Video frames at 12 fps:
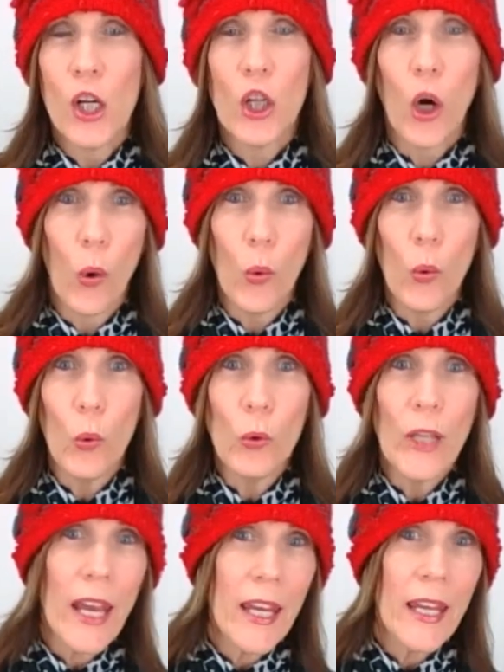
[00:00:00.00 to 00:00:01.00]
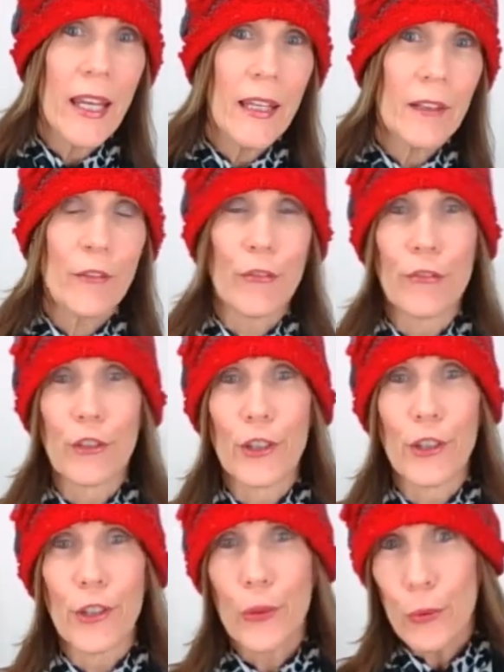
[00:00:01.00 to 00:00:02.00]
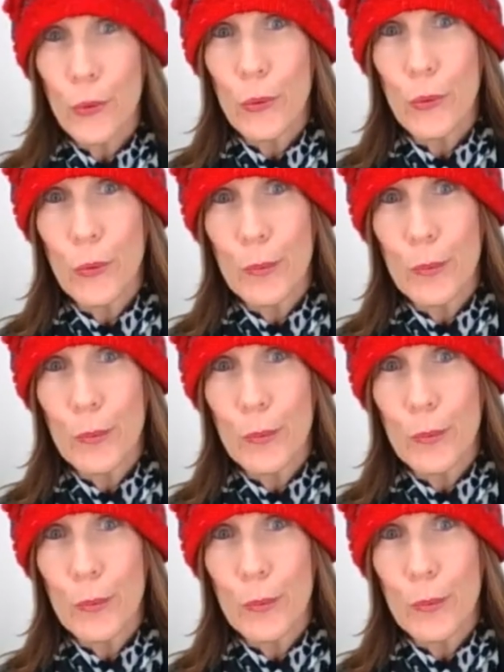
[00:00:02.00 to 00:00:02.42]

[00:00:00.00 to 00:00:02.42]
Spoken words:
cold and flu